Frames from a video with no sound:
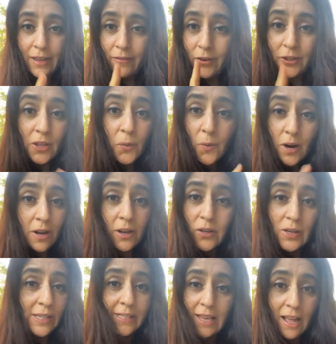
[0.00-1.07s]
If you don't work on
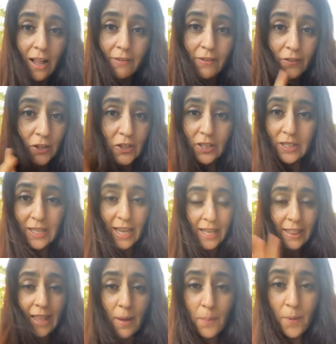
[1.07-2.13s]
yourself, if you don't
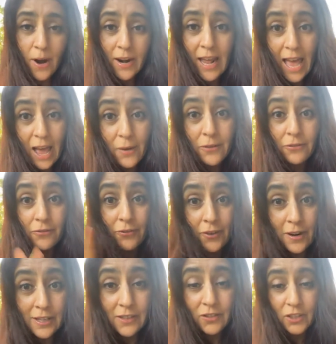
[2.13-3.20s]
get that part out
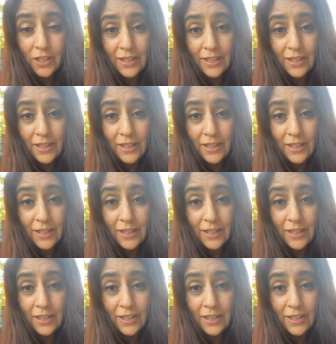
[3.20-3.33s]
first, if you